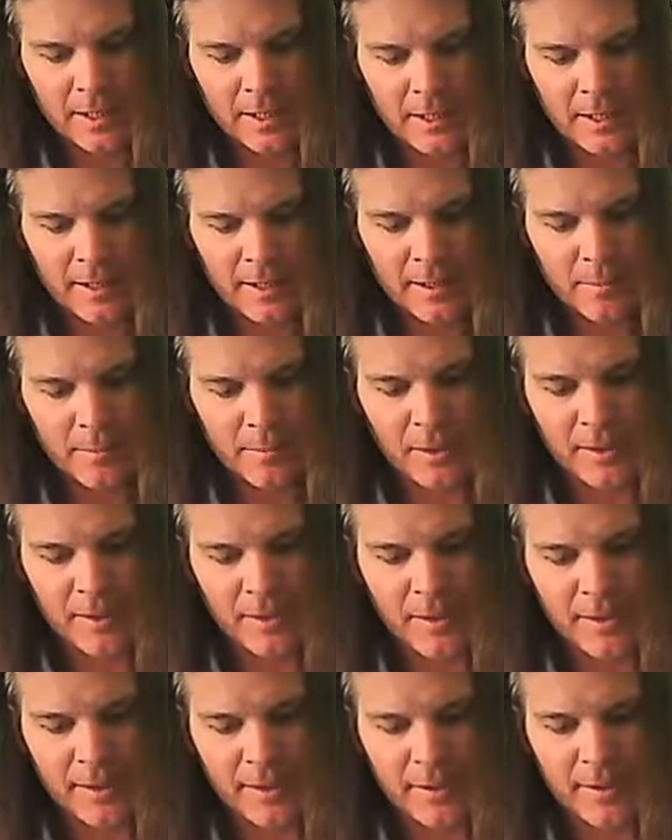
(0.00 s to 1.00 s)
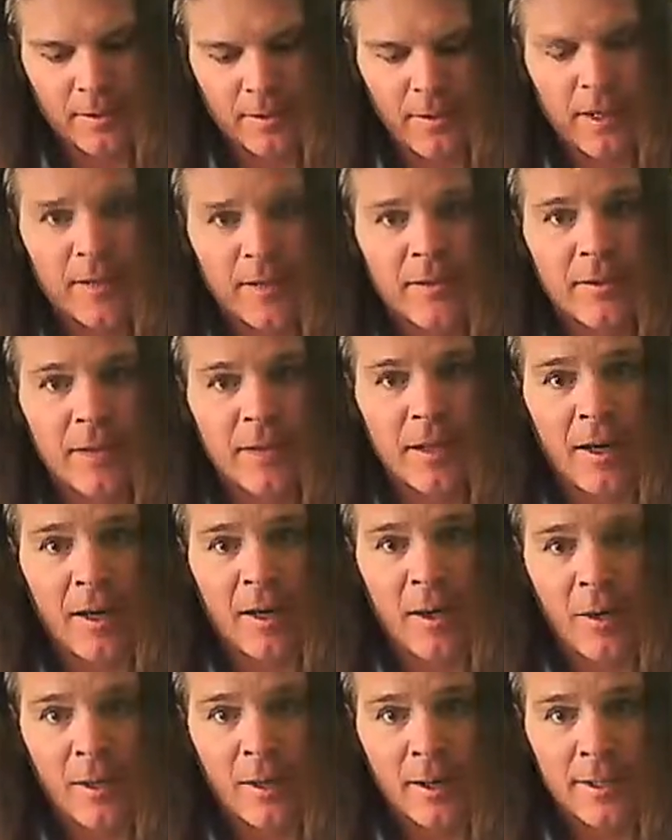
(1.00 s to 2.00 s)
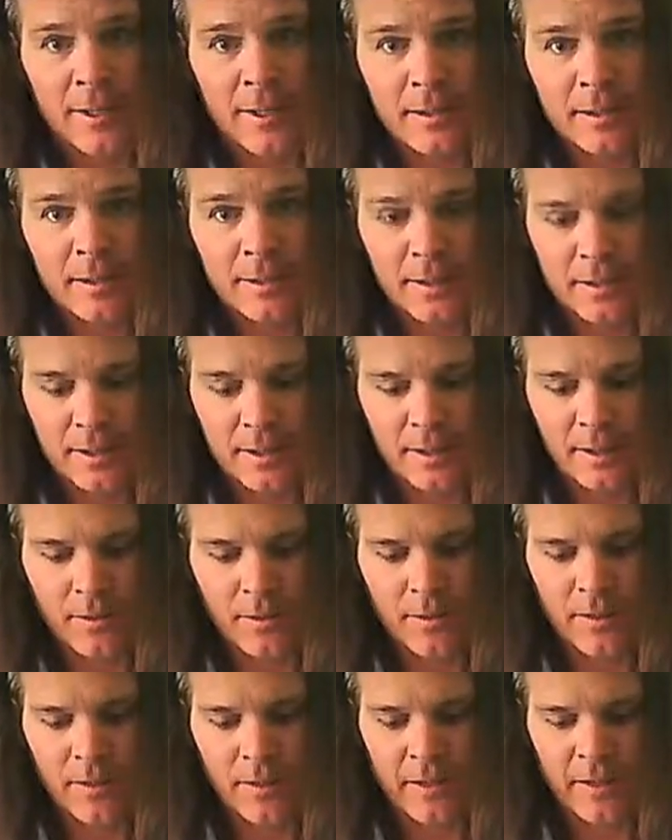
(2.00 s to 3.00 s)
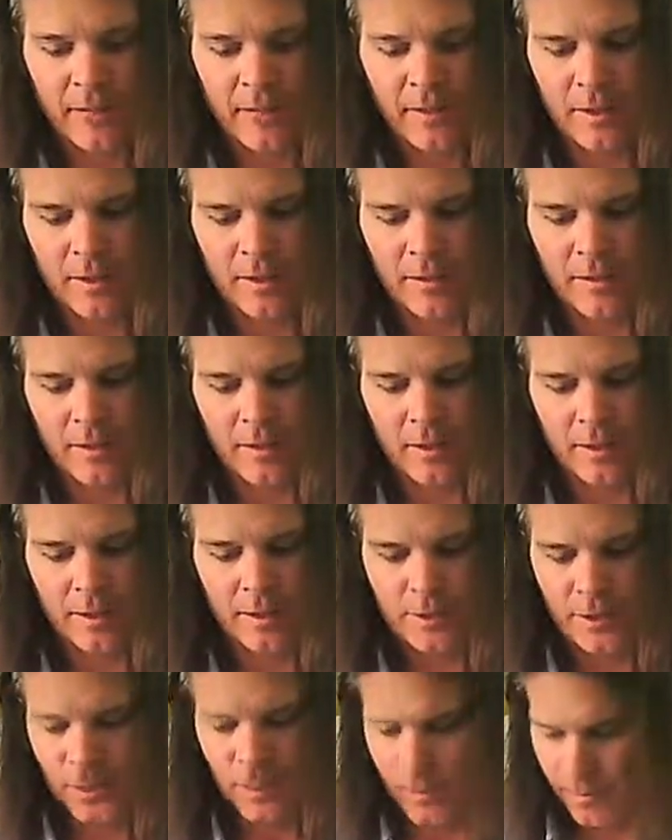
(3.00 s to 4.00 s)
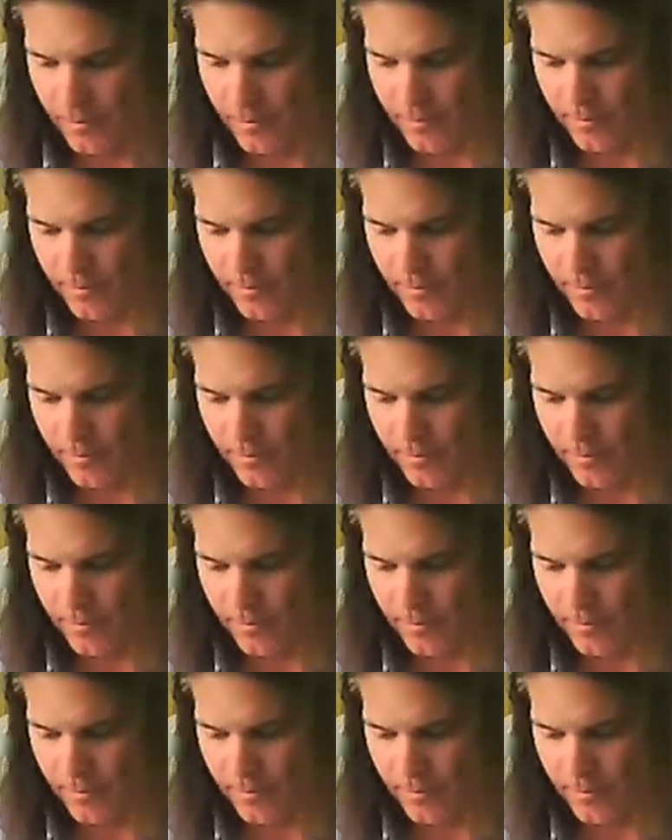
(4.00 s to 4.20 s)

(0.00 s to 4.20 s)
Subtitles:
and up under there you have a heart, just like you would have in a artichoke.